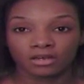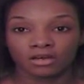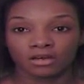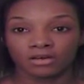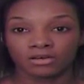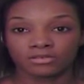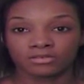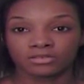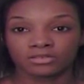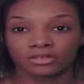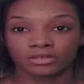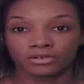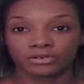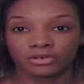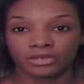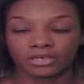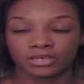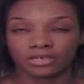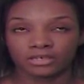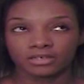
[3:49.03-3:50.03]

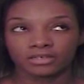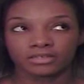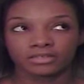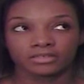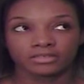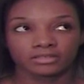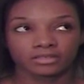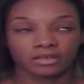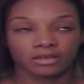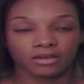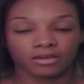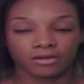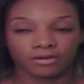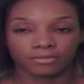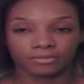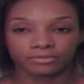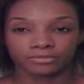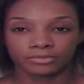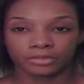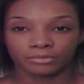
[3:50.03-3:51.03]
also is
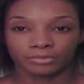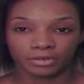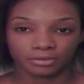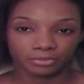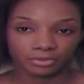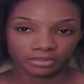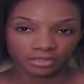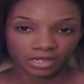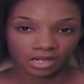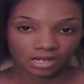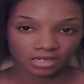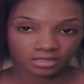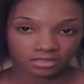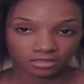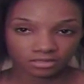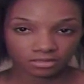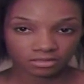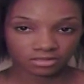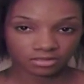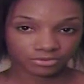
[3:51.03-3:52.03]
I'm going to put the
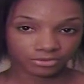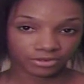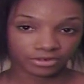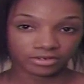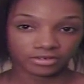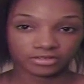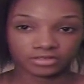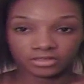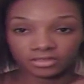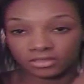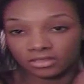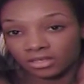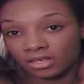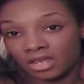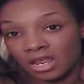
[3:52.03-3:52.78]
18-inch first,